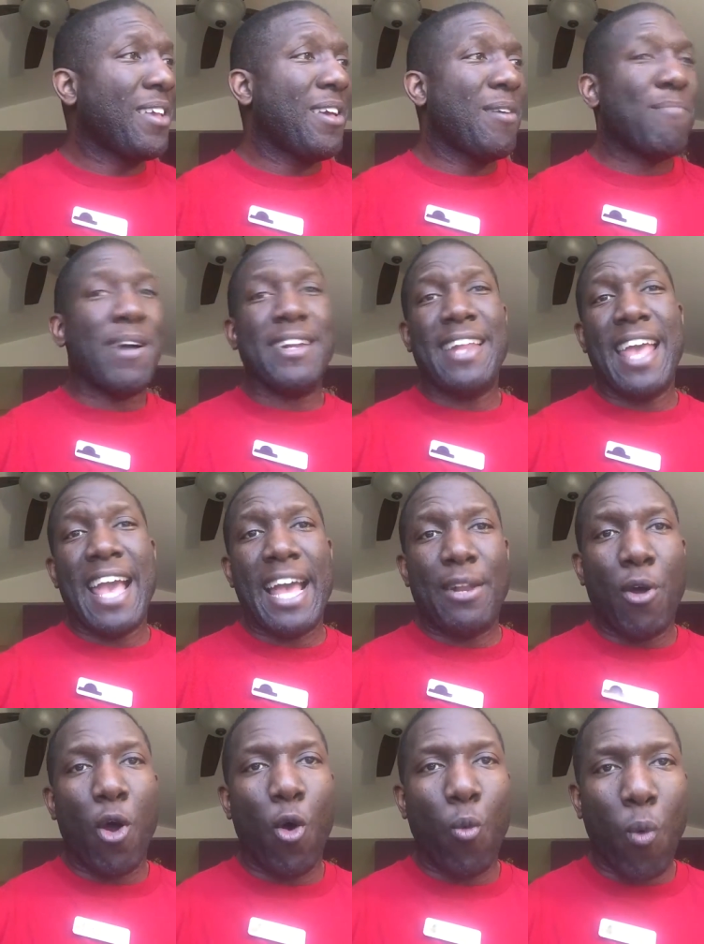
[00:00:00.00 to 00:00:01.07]
My dad,
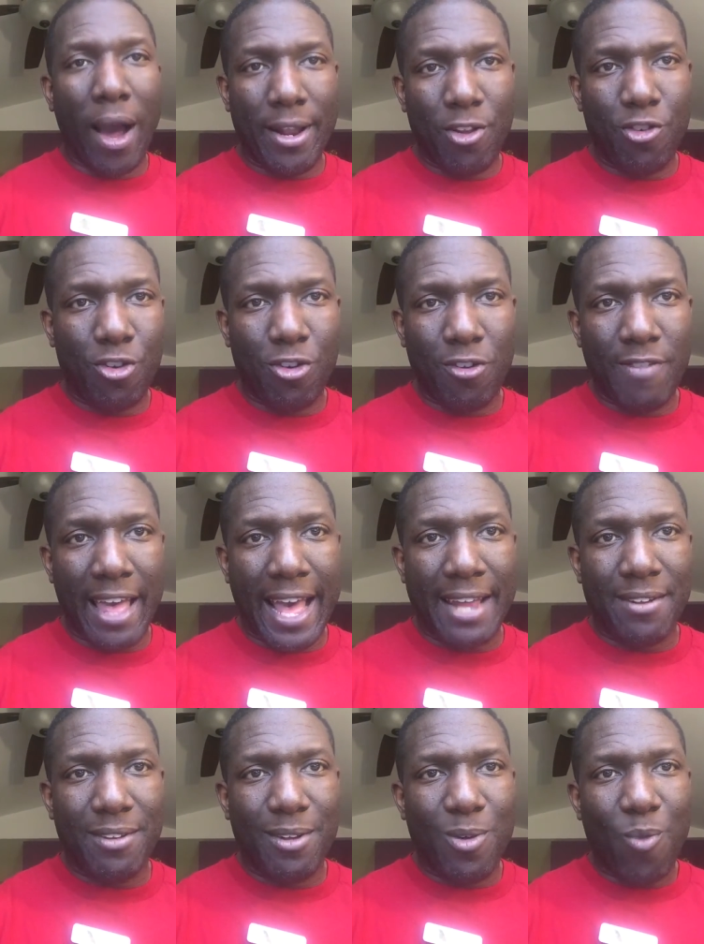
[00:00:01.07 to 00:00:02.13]
why did you do
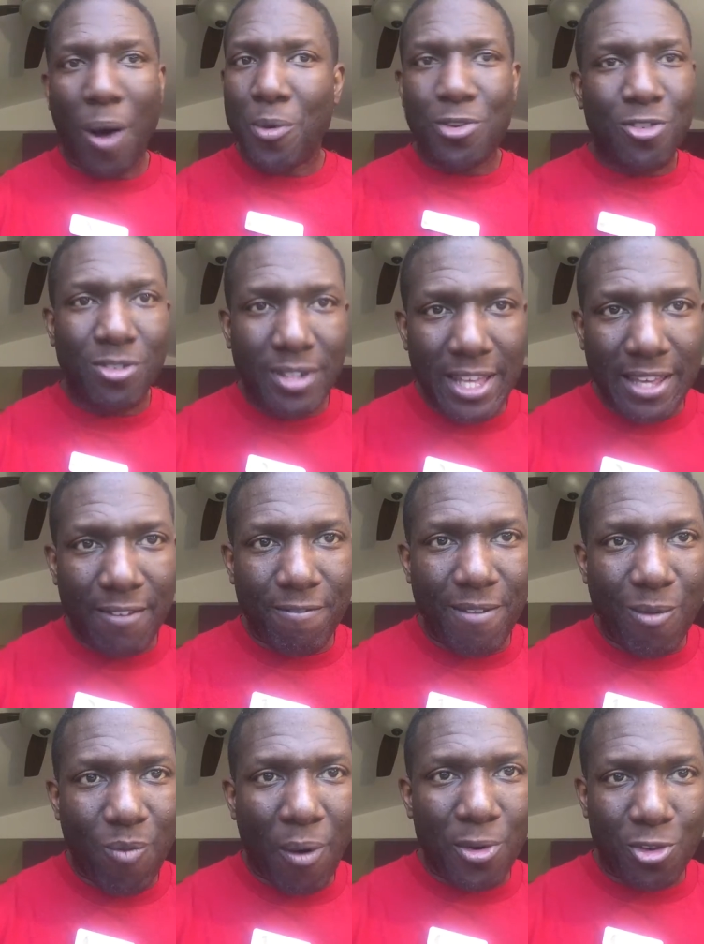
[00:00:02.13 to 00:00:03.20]
that? Why would you leave?
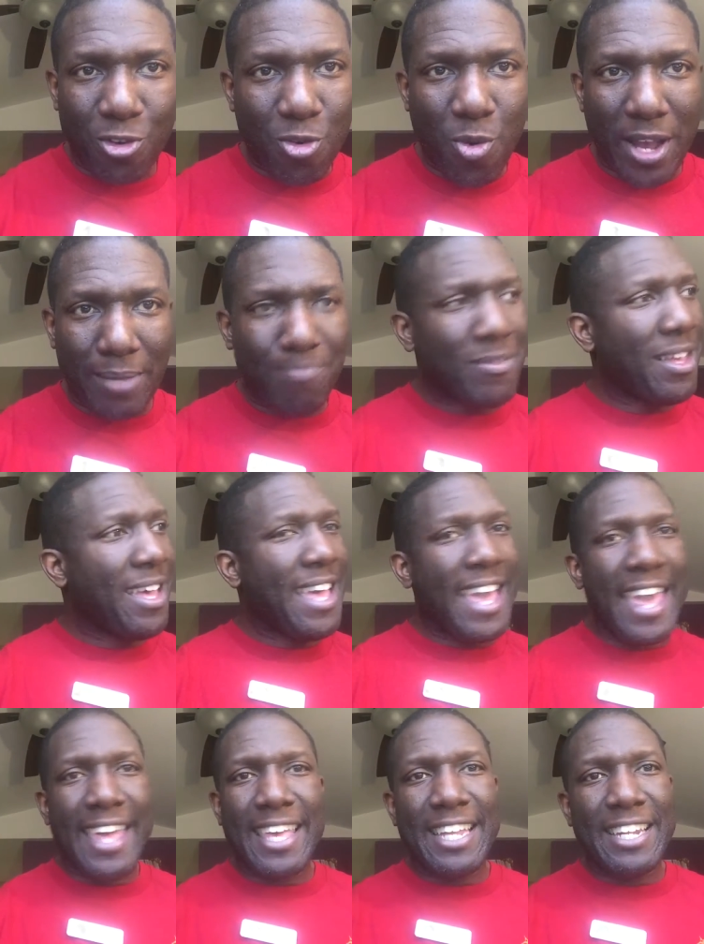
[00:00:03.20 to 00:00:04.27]
Why would you quit?
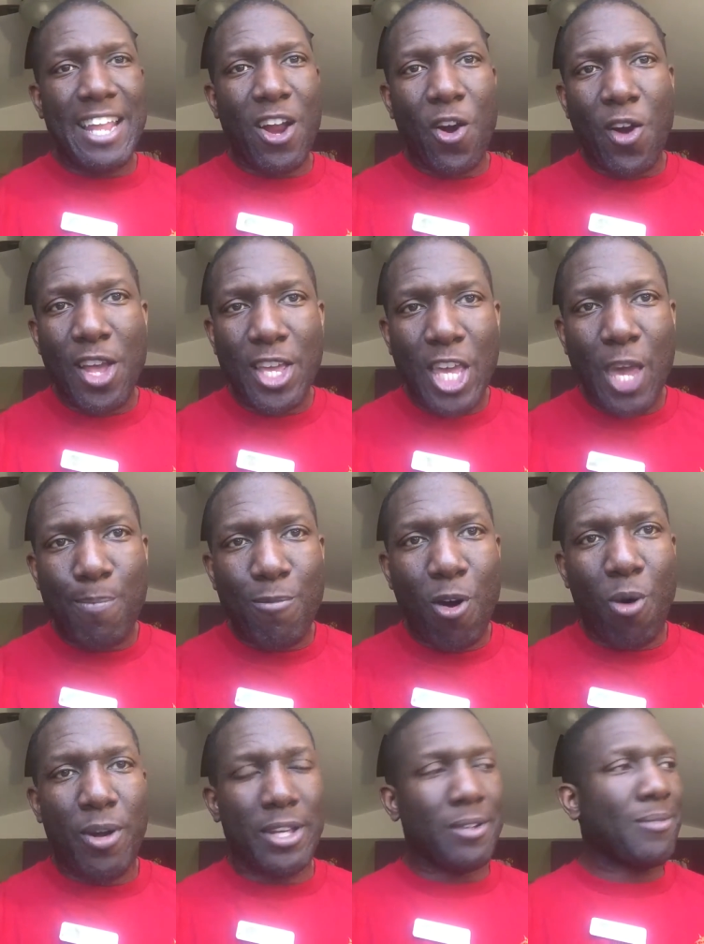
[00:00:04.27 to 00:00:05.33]
Hang in there, keep
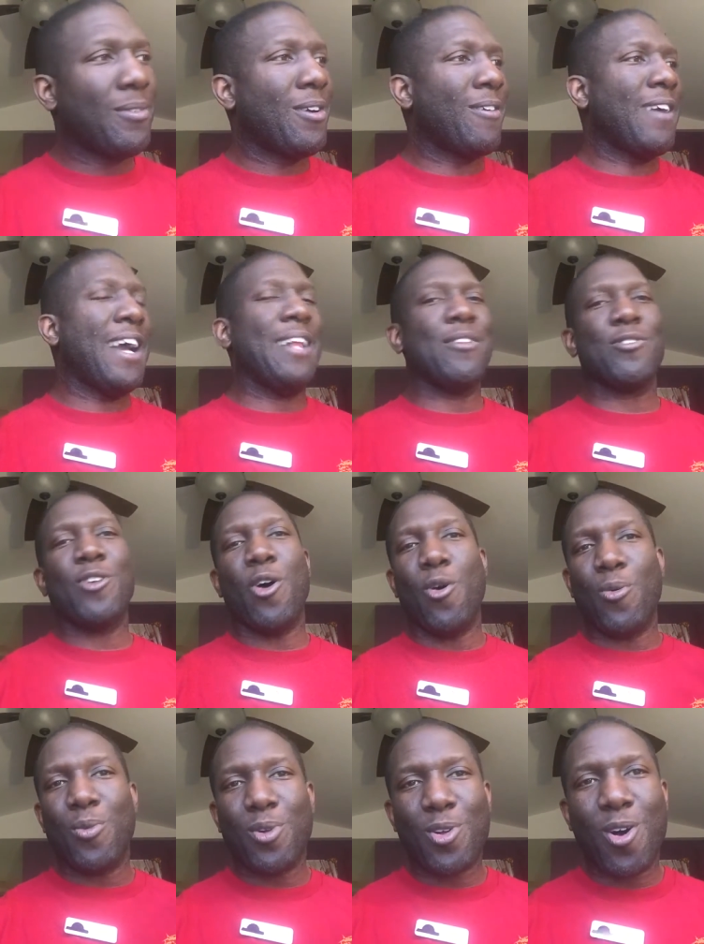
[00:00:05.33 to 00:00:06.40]
going, all right? So
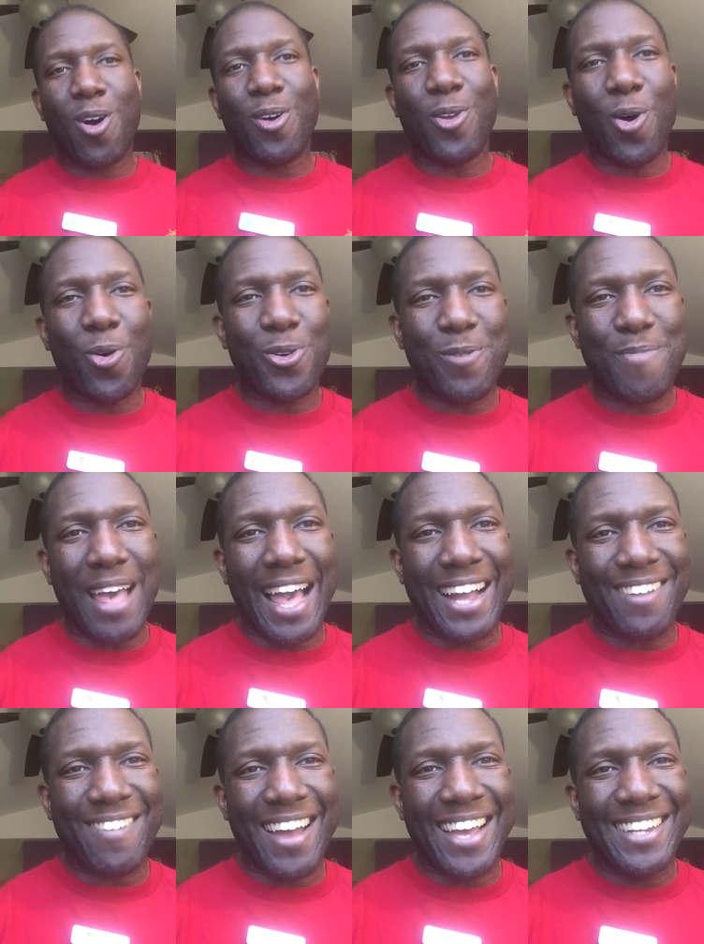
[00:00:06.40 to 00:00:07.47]
call the owner back,
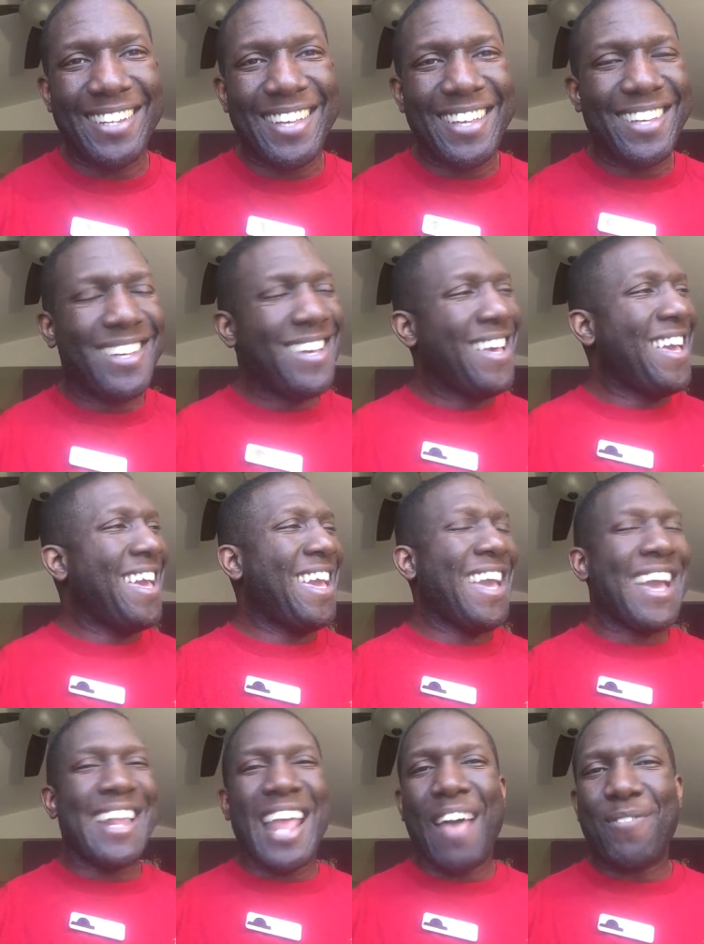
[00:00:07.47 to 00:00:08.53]
right?
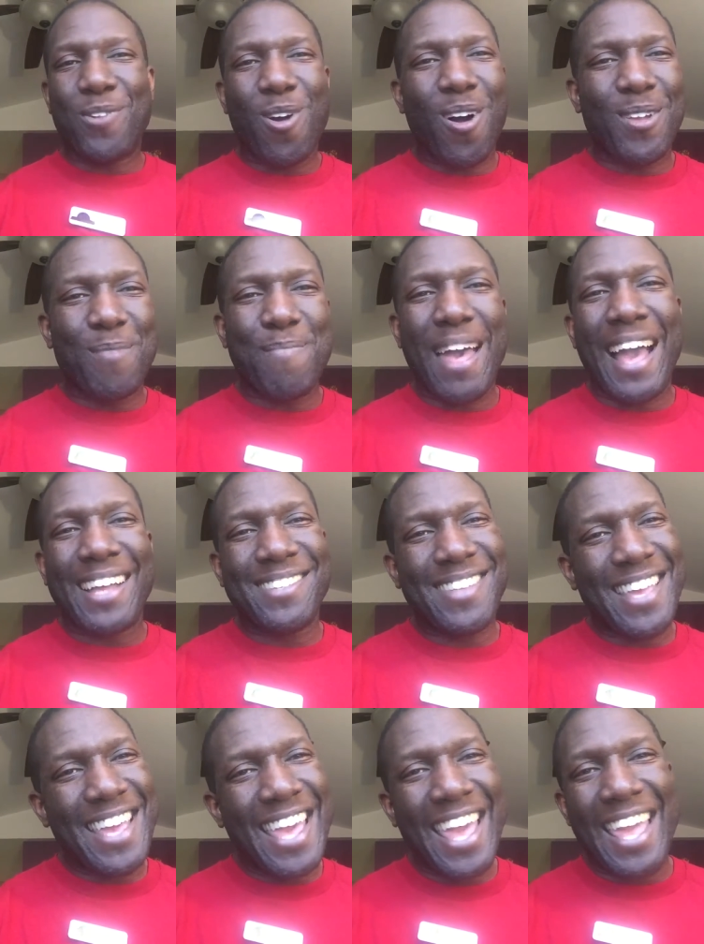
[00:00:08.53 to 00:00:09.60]
And have to call him back,
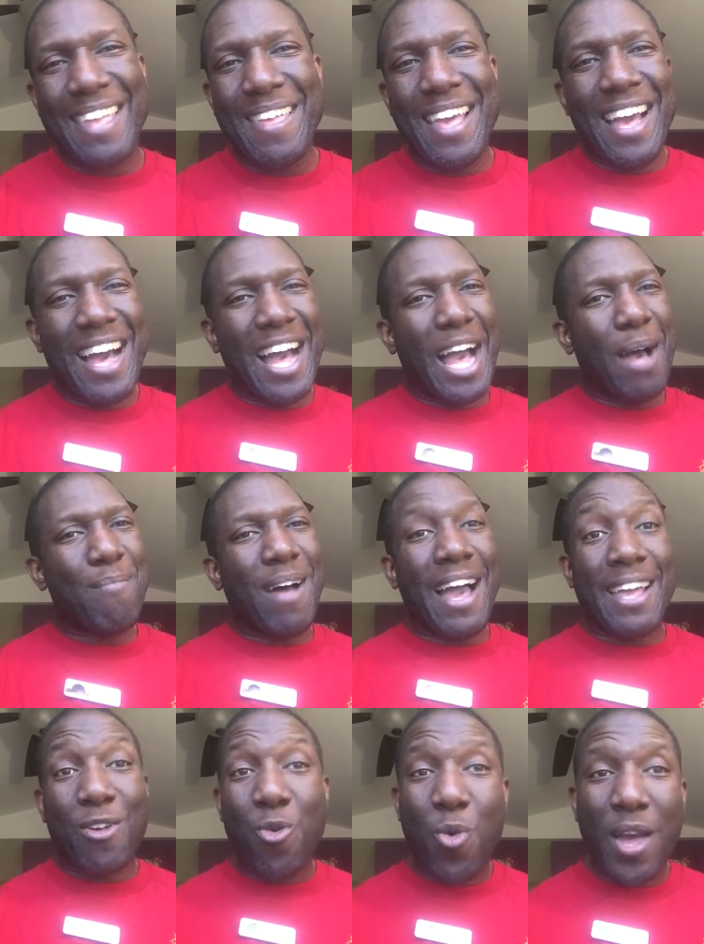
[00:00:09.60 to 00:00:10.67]
say, hey,
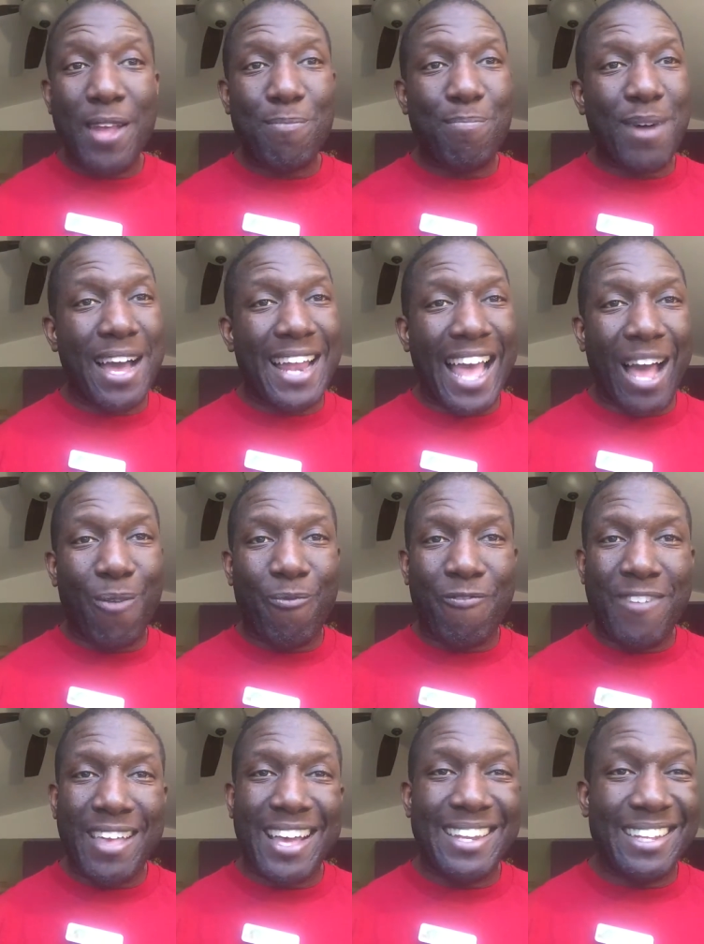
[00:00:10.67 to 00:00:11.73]
I quit, but I
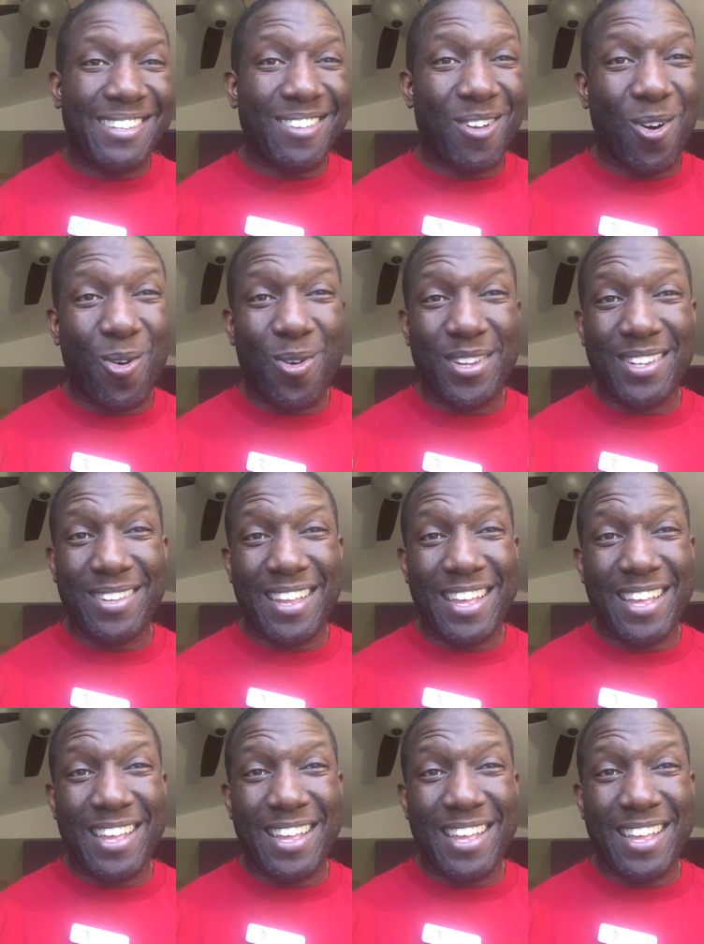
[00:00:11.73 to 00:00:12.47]
think I need to go, and